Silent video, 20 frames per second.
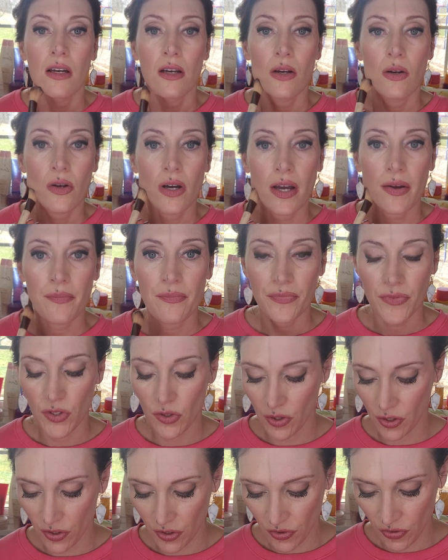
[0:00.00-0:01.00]
Okay, so
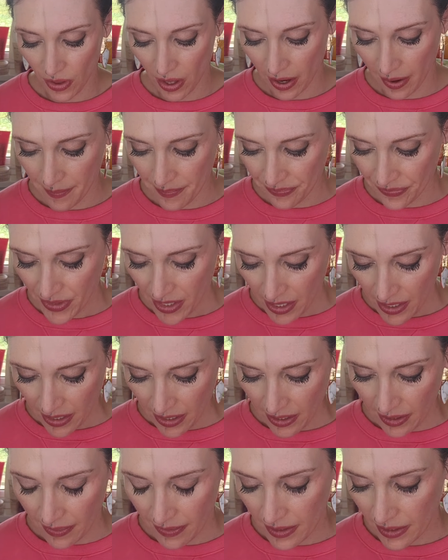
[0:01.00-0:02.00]
there's that.
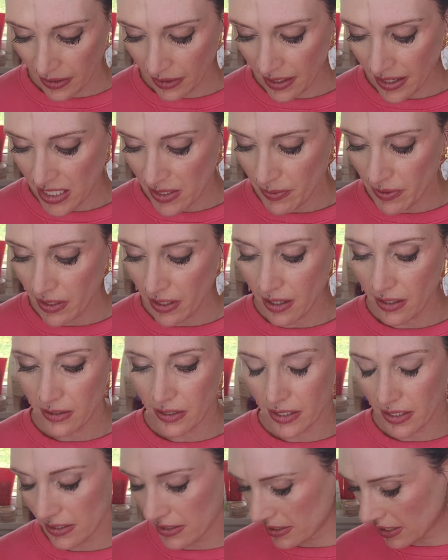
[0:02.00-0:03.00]
And then last but not
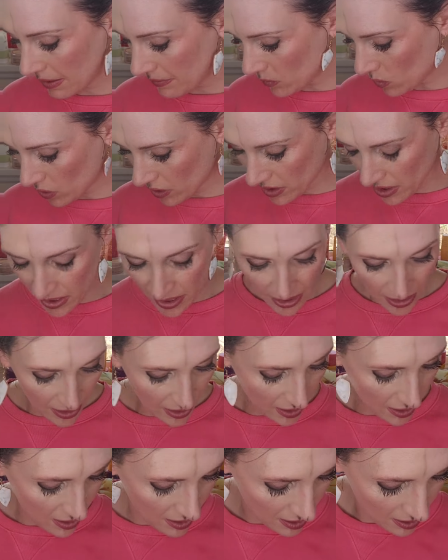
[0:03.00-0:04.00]
least, I'm going to
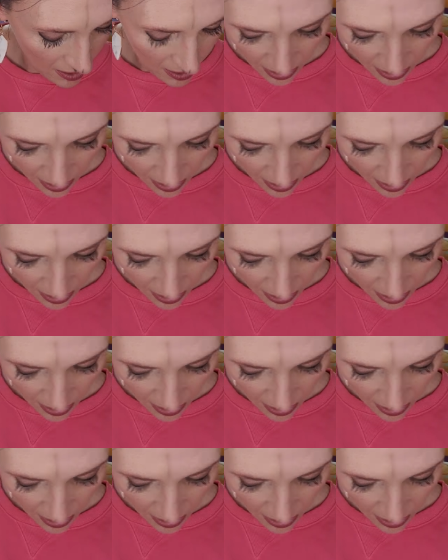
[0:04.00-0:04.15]
take